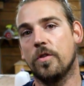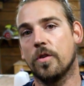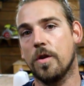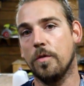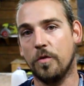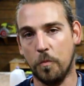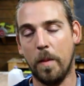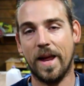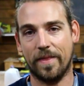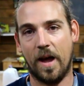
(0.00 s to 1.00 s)
it took you to
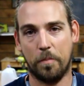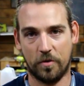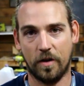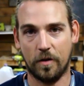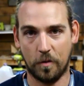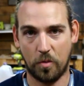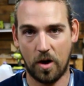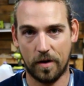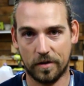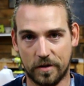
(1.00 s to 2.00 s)
make that particular
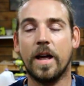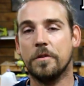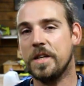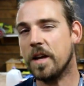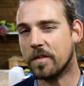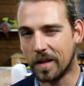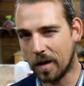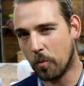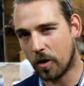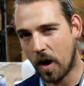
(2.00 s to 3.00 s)
product. Now D is a
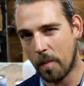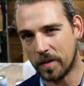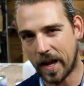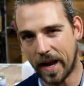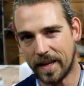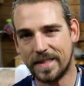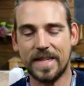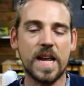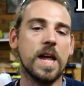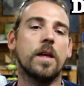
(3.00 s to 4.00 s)
little more complicated.
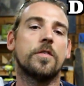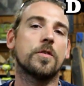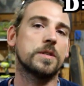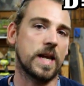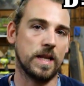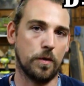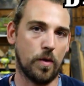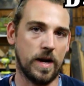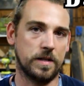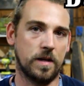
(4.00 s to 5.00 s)
D is your daily
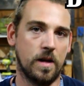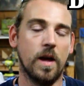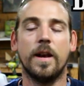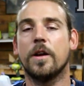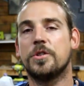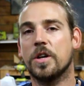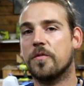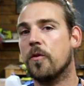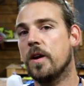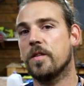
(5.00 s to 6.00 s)
rate. Now
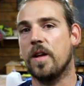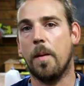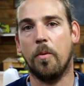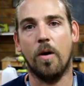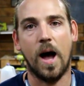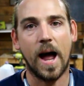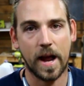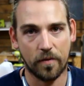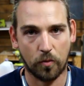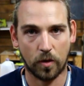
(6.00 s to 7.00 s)
just for an example, I
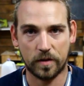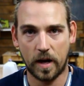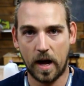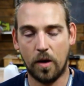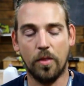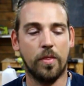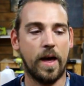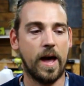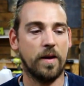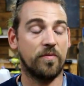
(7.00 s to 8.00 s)
have worked it out
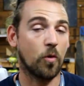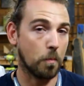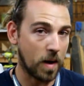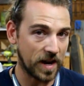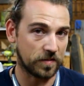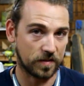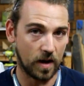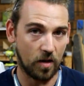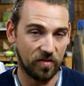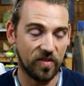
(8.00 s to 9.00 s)
that for
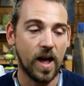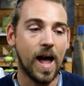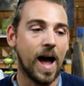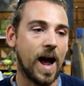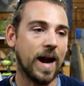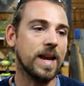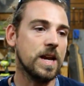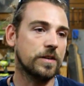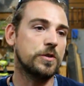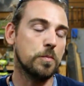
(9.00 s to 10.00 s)
myself, I
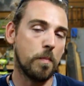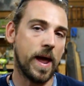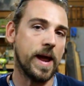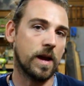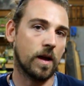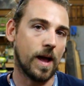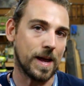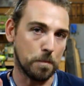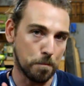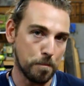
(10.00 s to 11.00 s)
need to make
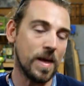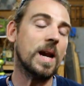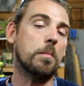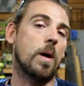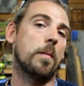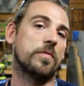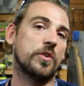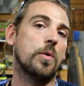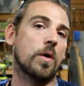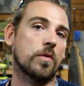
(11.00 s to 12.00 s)
a minimum of
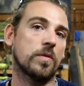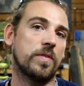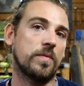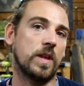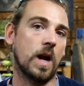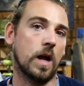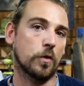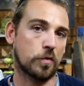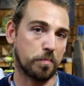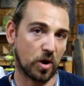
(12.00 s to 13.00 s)

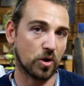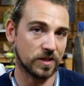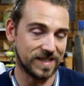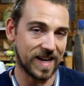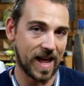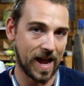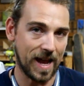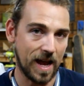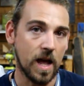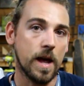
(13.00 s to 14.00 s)
$250 per
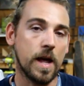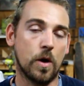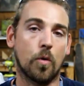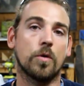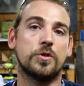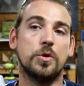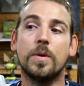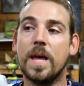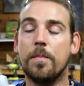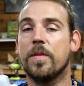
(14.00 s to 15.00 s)
day in order to
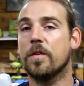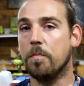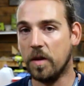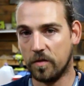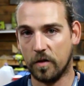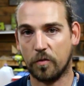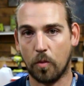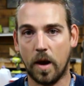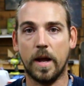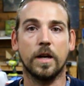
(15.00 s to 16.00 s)
keep this business
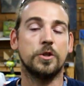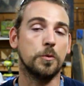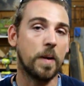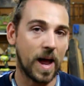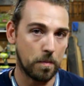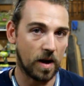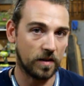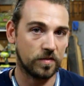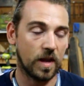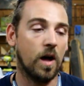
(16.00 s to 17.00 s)
running, to pay
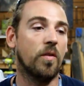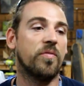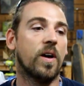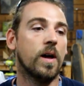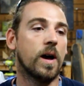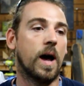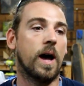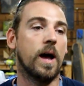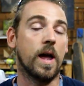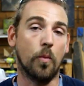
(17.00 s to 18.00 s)
myself
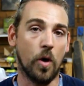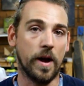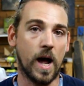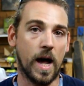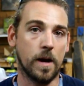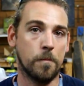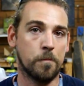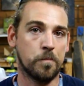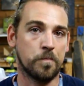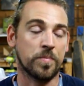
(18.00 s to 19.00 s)
and whatnot.
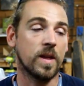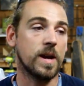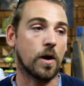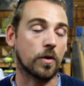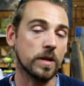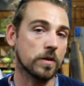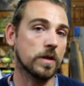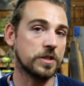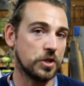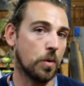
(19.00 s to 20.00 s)
Now
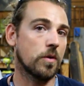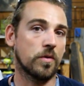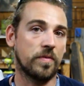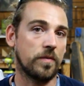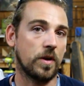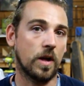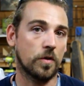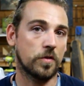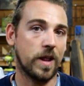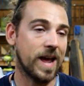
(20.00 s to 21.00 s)
clearly
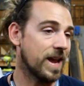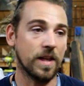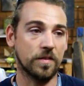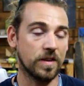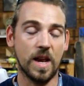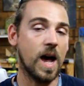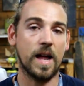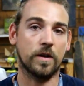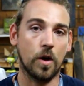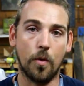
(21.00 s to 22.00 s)
$250 a day is
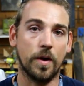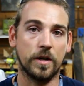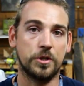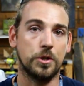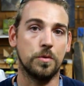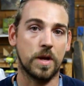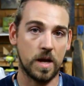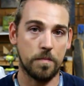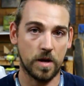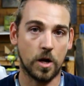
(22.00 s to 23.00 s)
not going to
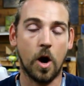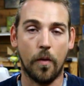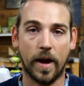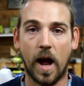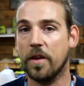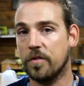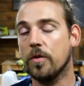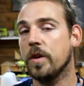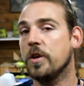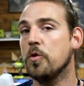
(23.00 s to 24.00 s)
keep me going. I
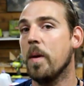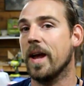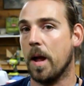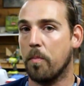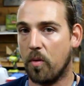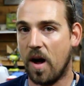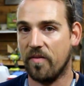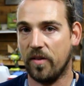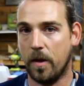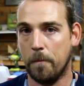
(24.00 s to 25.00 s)
still need to make a
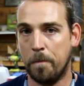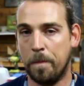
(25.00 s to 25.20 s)
profit.